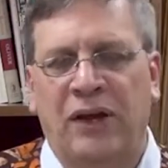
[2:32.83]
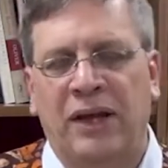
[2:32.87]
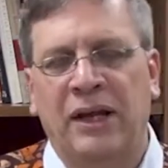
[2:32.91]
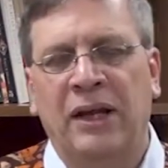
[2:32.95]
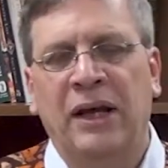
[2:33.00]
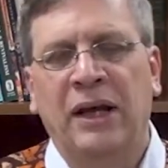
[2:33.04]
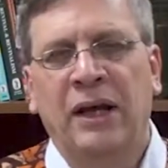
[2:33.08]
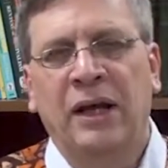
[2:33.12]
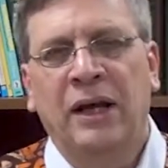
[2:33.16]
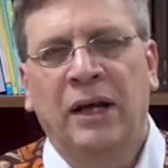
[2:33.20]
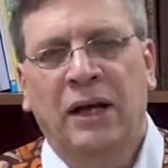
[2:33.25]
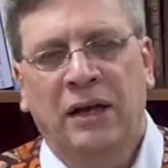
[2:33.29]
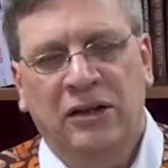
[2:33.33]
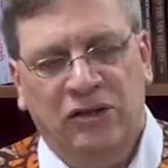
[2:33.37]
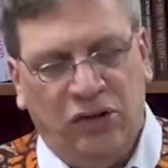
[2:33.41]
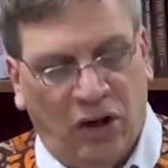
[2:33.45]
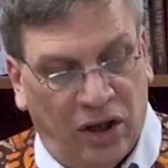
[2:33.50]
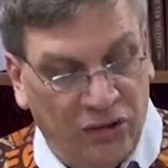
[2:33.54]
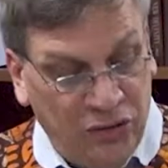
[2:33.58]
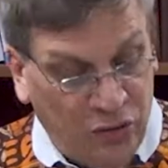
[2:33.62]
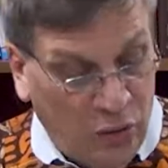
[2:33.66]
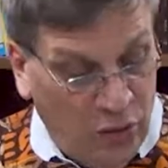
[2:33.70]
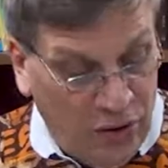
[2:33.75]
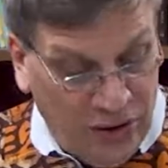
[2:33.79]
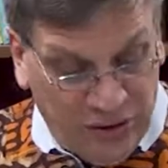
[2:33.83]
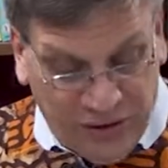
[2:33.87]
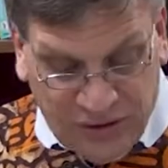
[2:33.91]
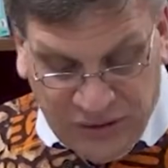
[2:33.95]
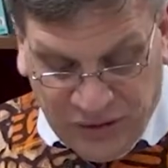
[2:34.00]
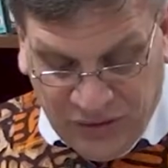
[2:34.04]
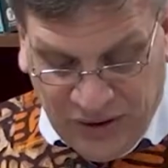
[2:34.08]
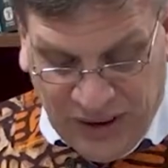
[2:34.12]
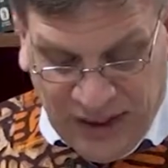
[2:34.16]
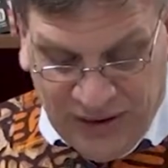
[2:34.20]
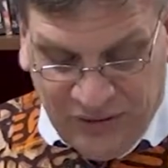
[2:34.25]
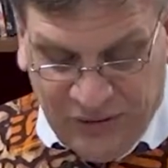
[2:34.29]
And John's going to
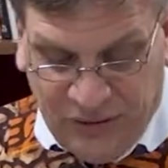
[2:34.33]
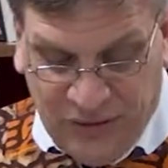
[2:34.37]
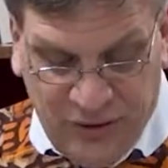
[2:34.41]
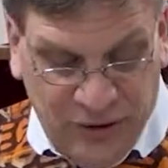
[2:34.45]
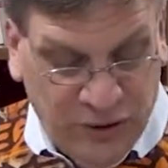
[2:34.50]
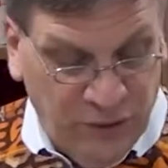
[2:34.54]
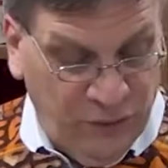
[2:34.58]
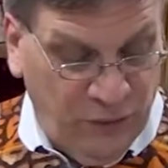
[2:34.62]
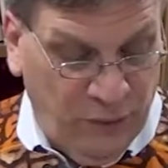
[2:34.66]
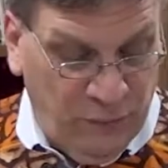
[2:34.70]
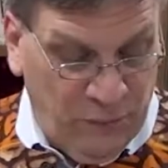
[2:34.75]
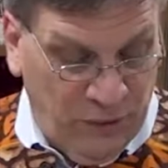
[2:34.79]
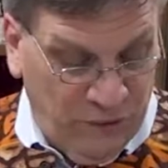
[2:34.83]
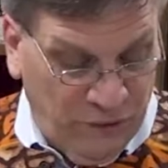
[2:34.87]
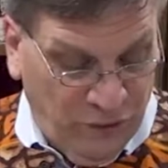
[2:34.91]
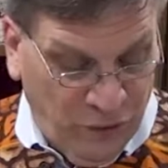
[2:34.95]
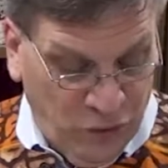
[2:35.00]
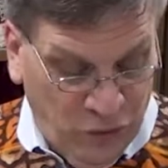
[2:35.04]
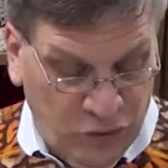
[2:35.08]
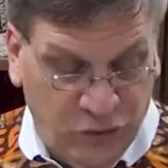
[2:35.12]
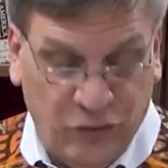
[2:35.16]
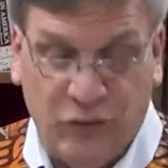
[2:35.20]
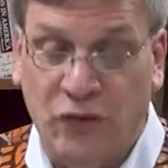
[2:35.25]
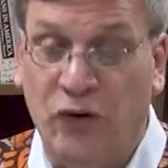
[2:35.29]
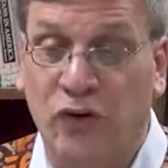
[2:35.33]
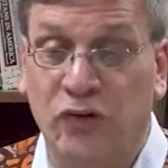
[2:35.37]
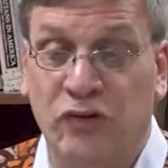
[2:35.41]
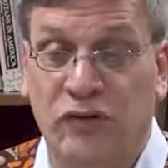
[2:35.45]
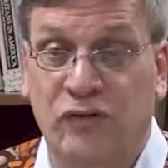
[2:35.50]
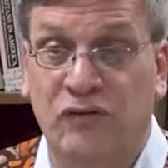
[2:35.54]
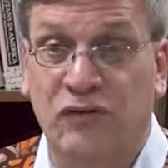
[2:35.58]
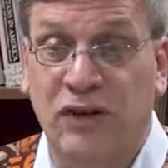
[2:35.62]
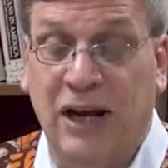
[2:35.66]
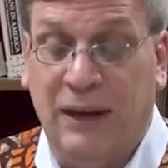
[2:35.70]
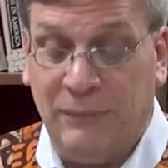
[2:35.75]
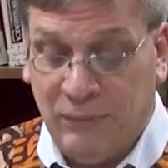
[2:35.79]
discuss this from the first verse
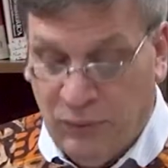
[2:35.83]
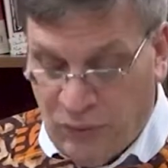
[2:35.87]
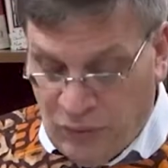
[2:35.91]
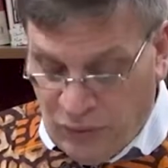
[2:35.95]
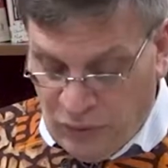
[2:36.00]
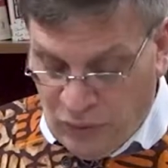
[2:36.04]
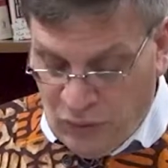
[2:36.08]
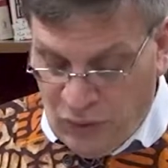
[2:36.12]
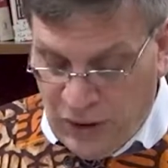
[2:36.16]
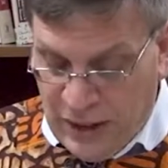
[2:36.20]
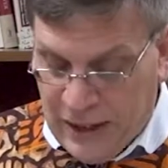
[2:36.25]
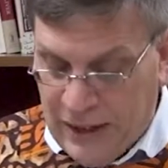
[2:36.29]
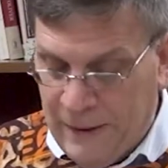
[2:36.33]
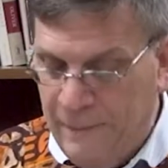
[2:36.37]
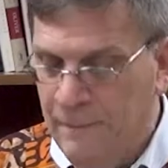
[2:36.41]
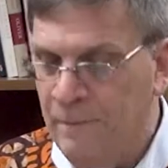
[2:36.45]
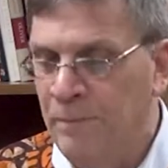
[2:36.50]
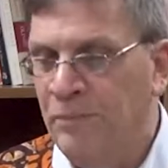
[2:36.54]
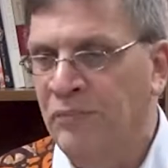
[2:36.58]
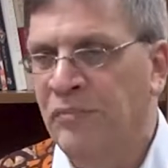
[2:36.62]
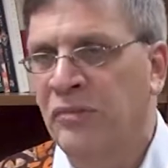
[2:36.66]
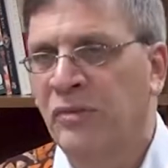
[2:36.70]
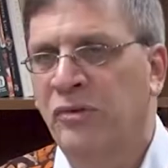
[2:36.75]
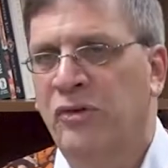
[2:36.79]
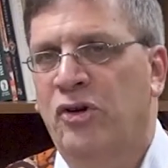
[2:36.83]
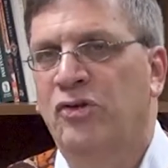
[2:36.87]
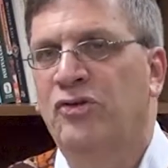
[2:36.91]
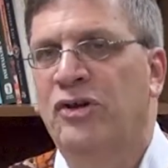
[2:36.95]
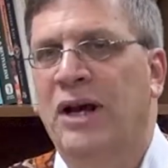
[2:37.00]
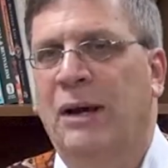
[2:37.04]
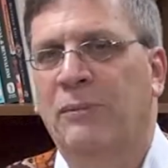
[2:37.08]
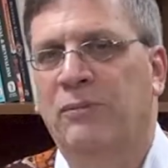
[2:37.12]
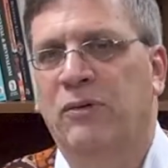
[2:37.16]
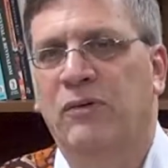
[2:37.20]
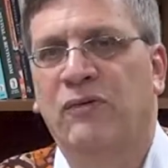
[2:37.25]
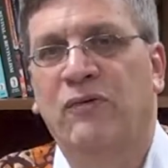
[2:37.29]
of chapter 3 to
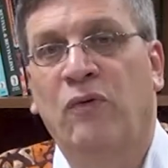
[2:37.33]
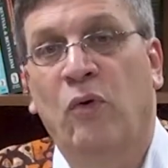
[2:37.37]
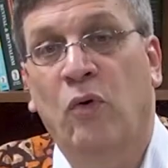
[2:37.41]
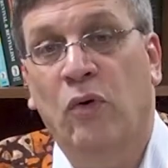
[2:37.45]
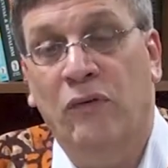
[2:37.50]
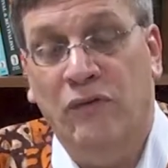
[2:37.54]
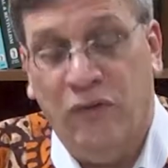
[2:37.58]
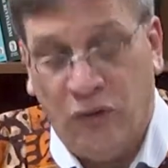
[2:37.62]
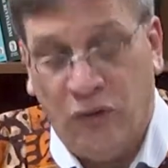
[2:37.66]
chapter 4,